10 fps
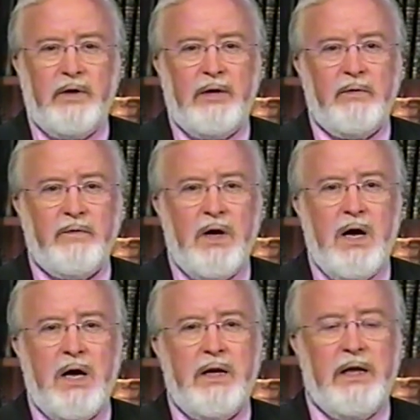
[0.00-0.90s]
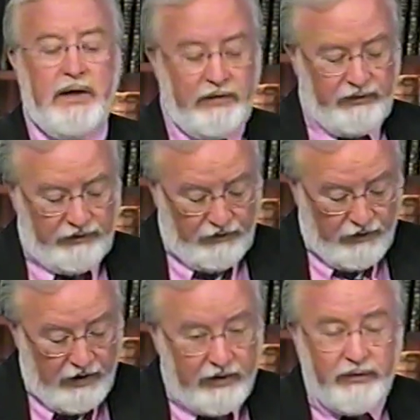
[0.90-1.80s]
name of God and is
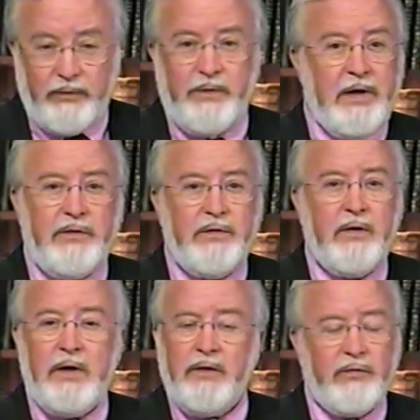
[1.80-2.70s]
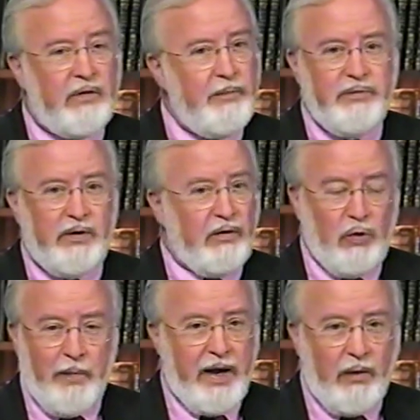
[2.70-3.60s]
thus featured in Scripture,
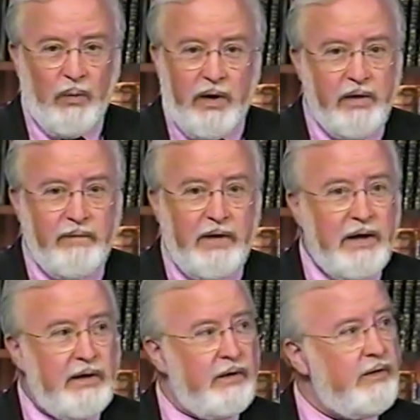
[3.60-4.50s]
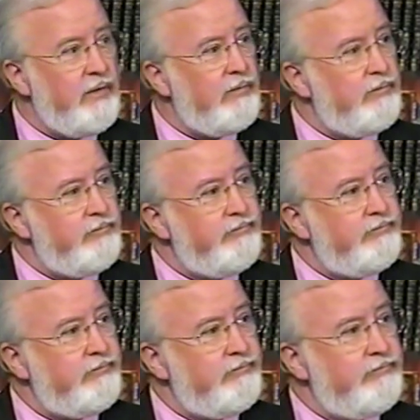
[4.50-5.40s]
no matter where you find it. Mm -hmm.
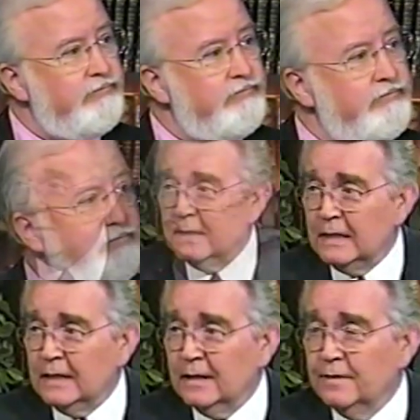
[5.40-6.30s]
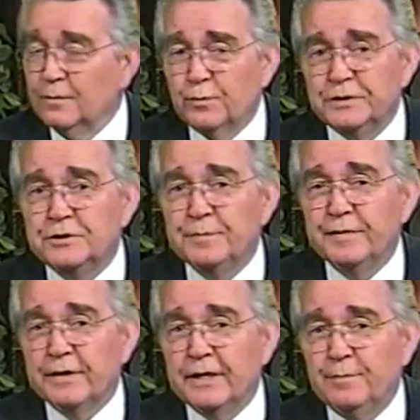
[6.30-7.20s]
In the wisdom of
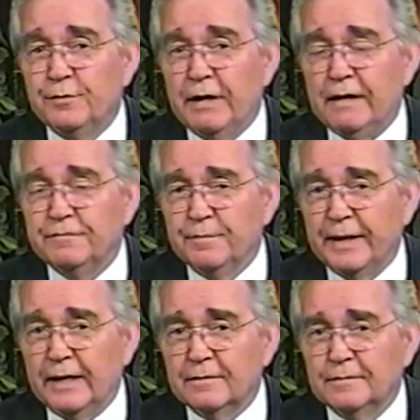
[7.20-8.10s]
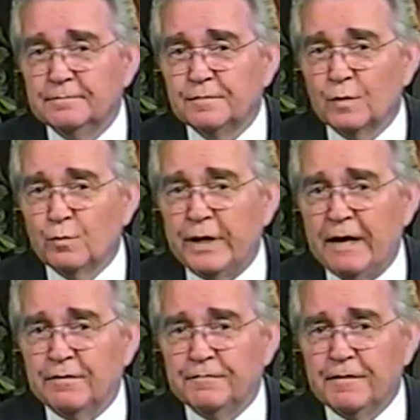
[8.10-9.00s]
the Hebrew alphabet, we
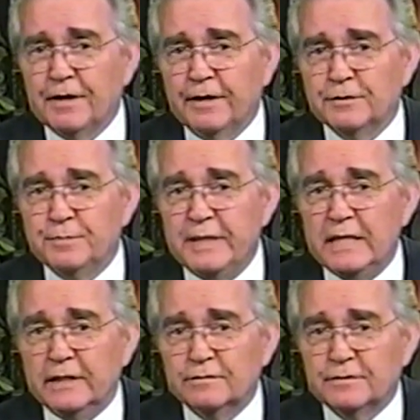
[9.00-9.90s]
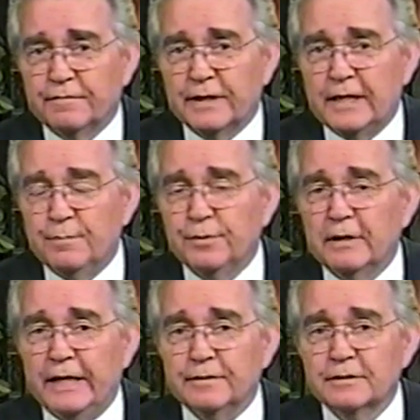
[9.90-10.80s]
have the various meanings of the Hebrew
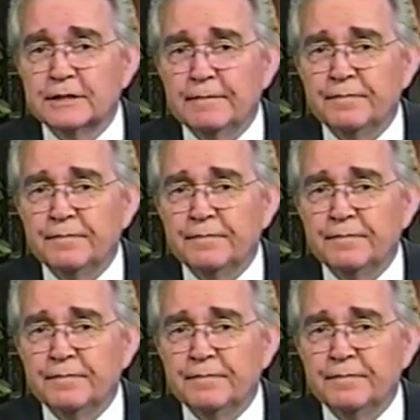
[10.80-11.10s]
letters.